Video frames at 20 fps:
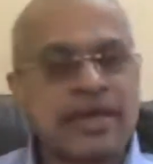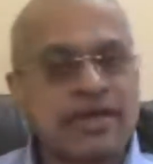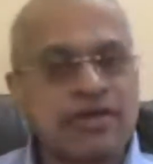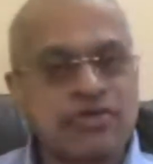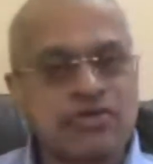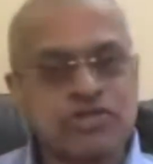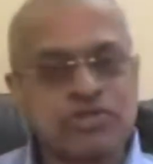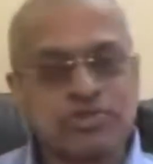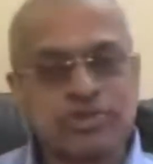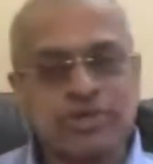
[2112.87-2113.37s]

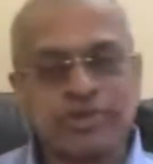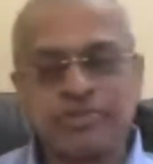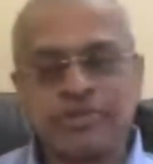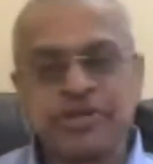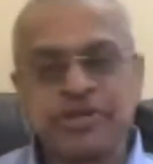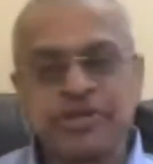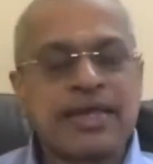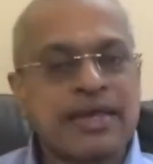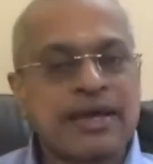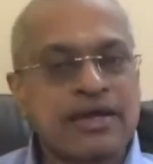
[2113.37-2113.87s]
announcements. I
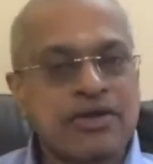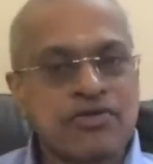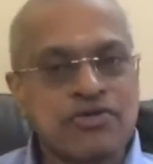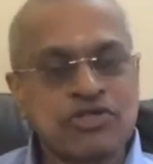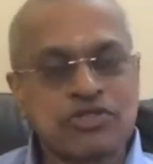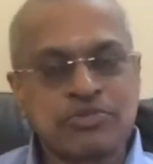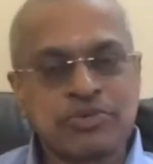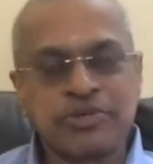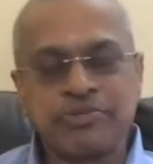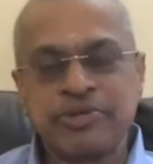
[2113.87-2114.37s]
mean, these are all
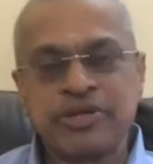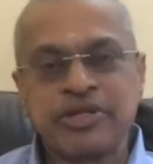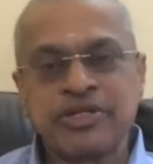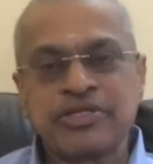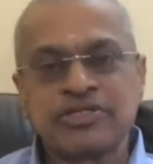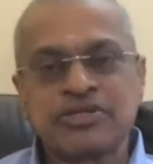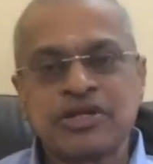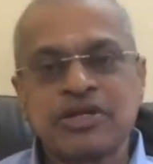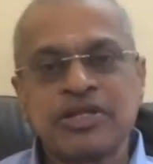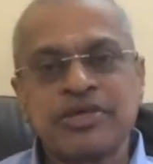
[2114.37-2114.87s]
the
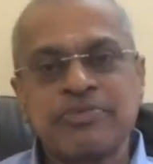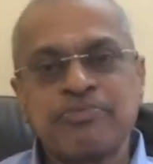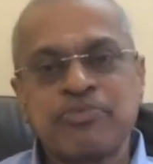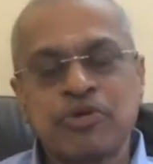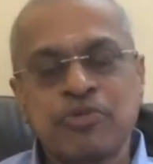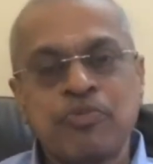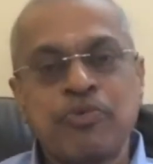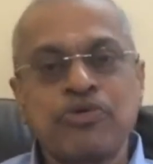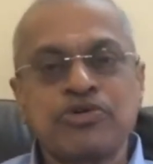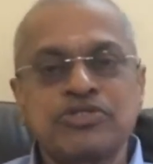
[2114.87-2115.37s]
proposals
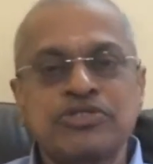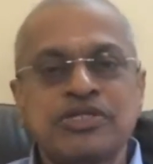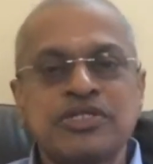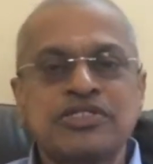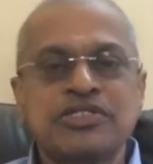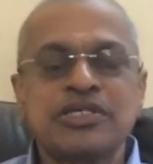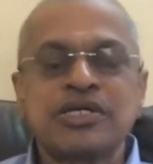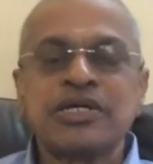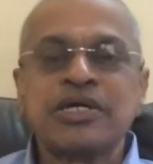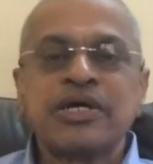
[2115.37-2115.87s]

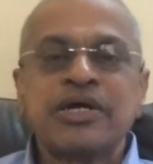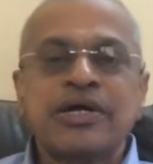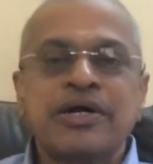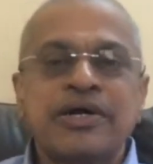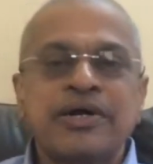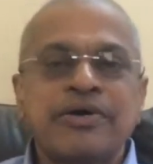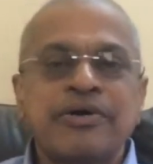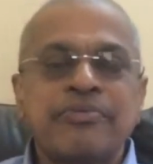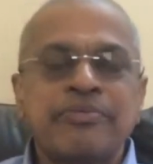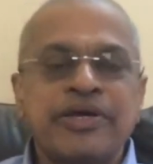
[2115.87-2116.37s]
by the
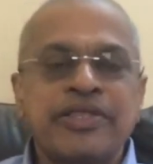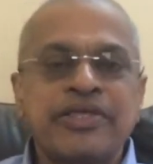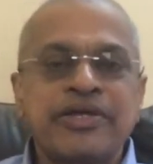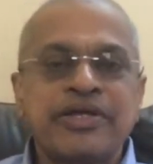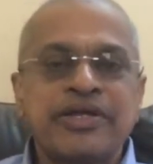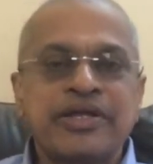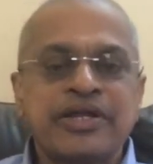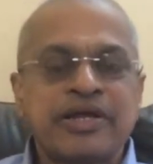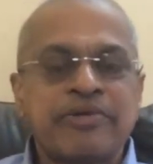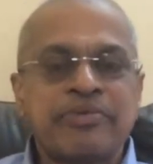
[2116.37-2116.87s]
income tax
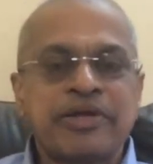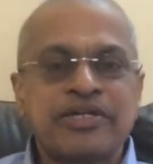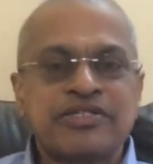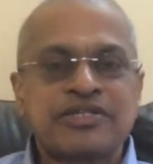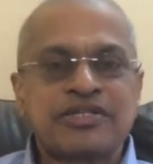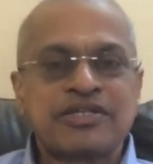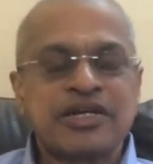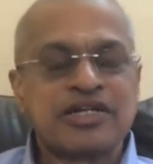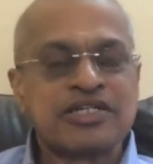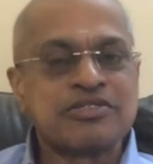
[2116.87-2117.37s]
authorities. Then the
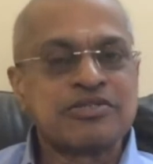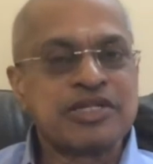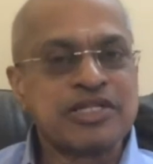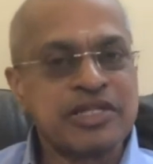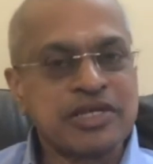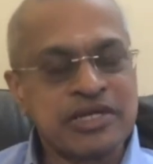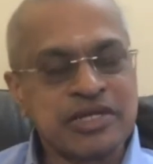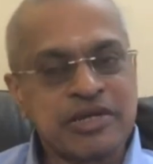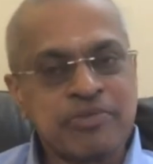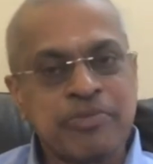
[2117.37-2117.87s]
department
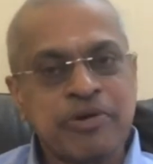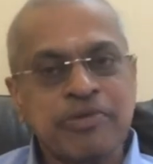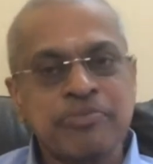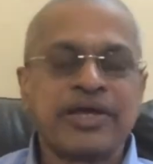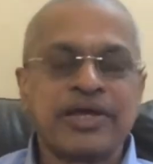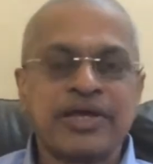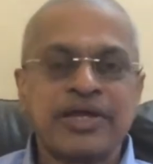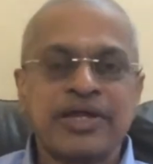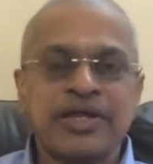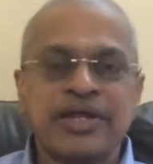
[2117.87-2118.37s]

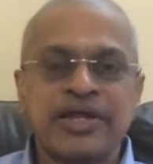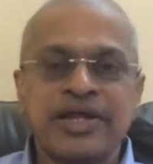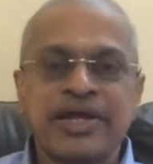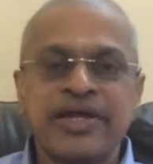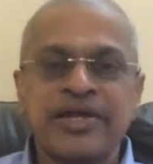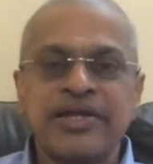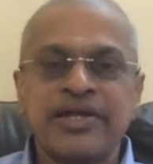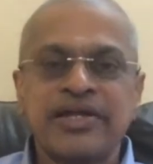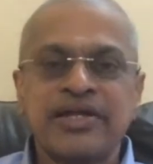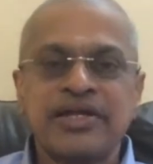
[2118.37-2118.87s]
totally
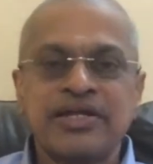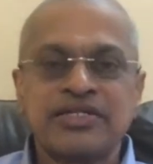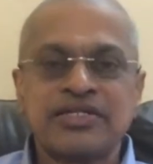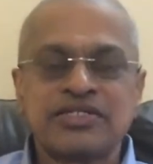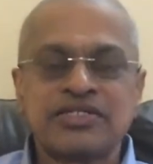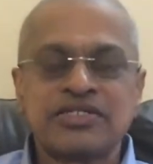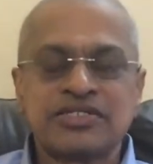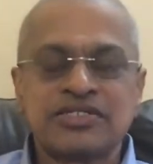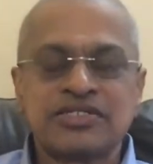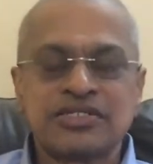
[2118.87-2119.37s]
denied it. It is
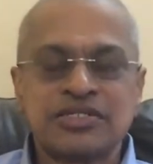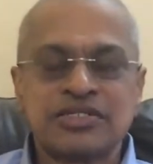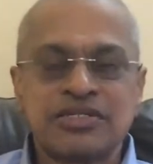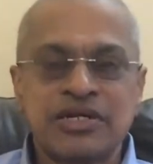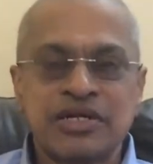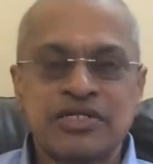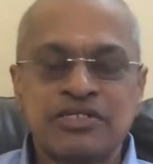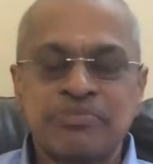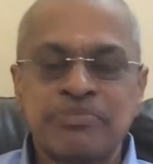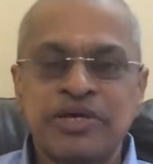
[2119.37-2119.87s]
not.
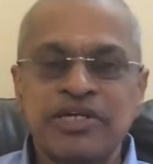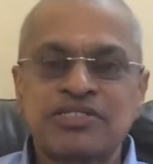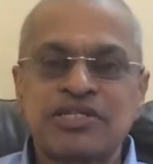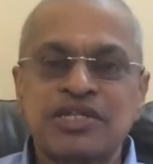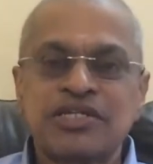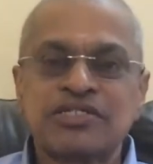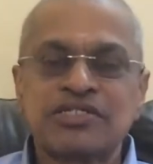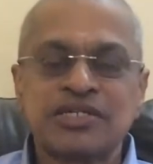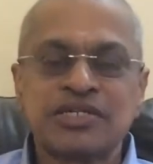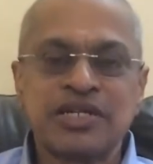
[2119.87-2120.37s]
It's
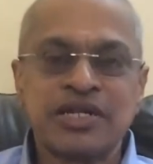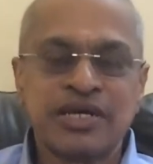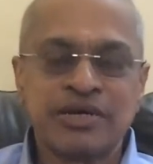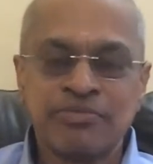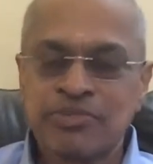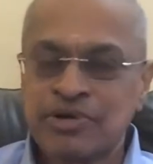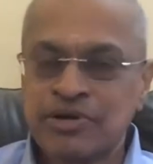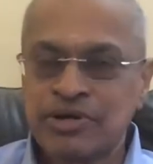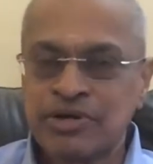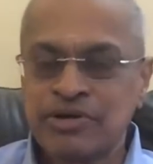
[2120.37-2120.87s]
baseless, and I'm
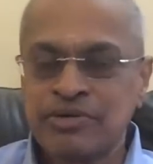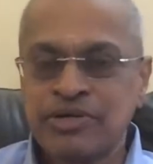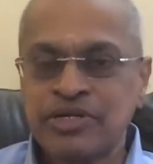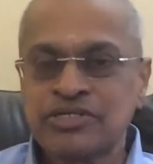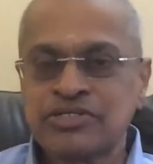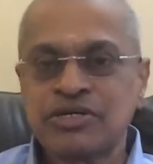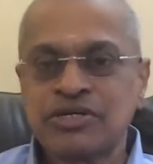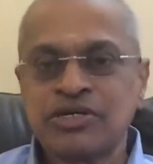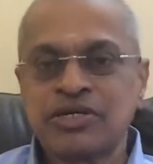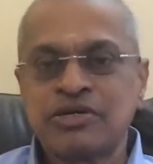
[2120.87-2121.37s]
not. It is
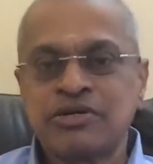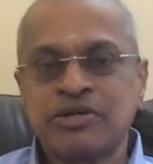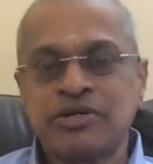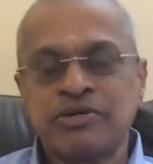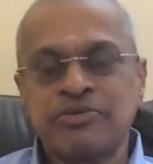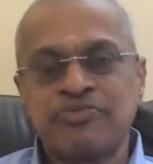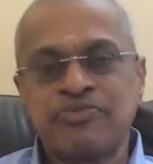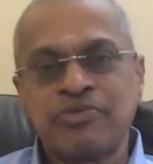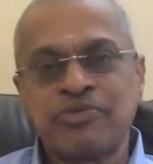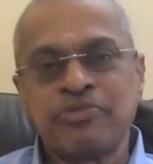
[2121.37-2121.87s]
not
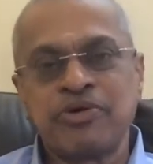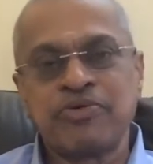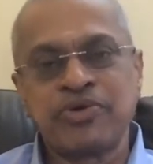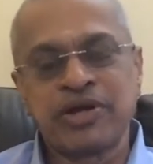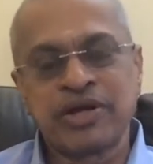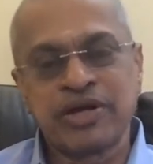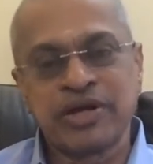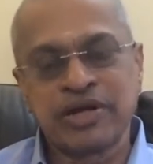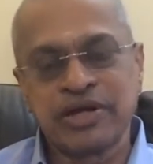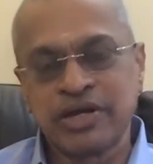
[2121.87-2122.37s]
from our
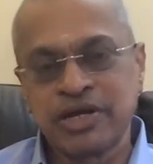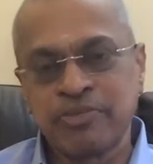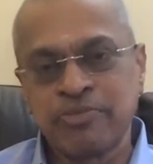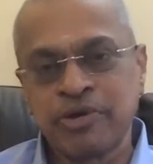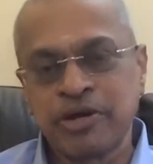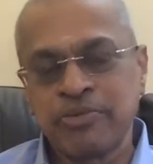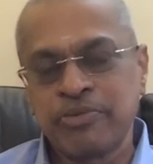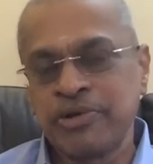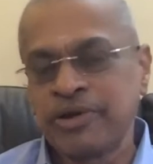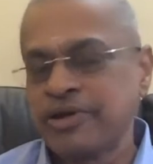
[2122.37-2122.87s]

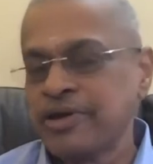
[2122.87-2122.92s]
department.